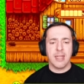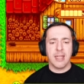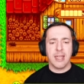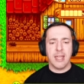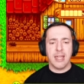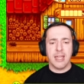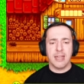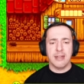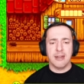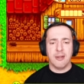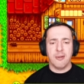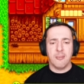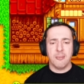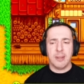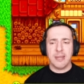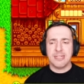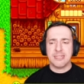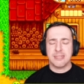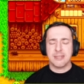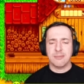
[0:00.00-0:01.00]
And
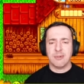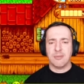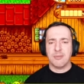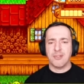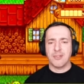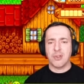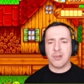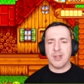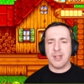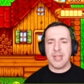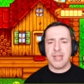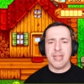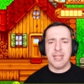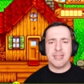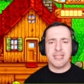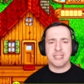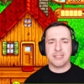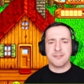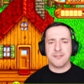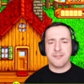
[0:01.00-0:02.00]
basically what we've got here,
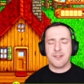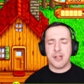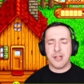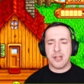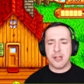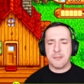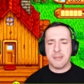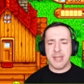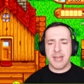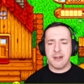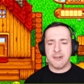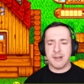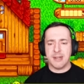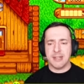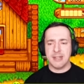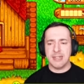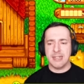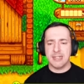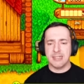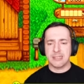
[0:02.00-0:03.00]
this farm
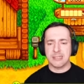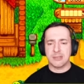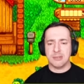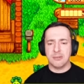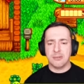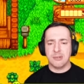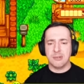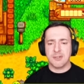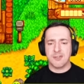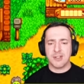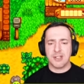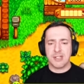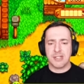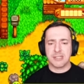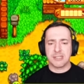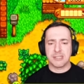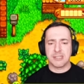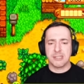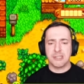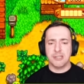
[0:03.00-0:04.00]
area, is all of
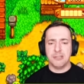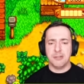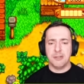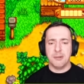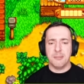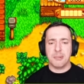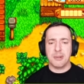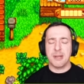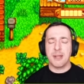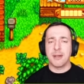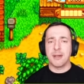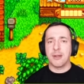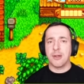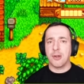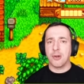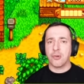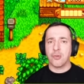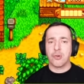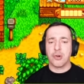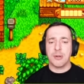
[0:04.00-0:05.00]
ours to plant
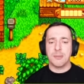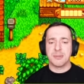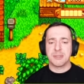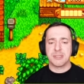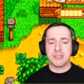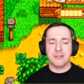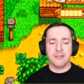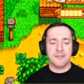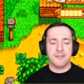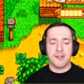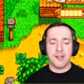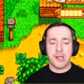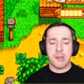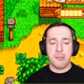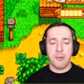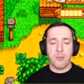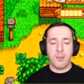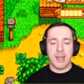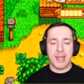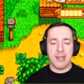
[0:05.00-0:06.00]
our crops and farm
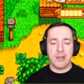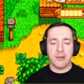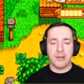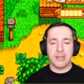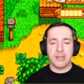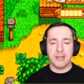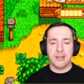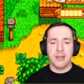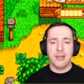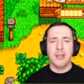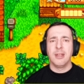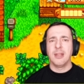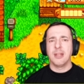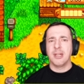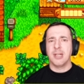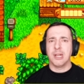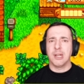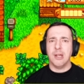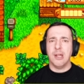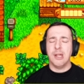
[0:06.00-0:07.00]
away on and
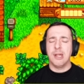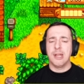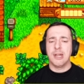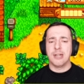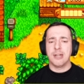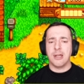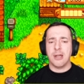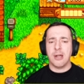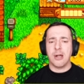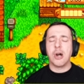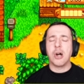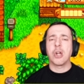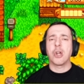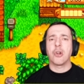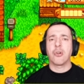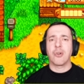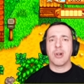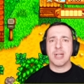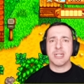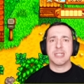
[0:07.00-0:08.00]
you know, earn our
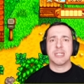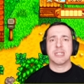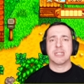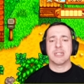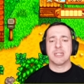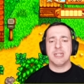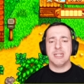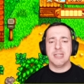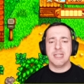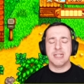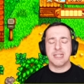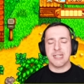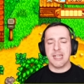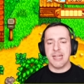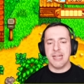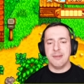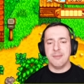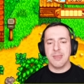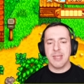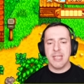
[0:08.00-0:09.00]
crust in the
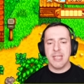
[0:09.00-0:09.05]
day.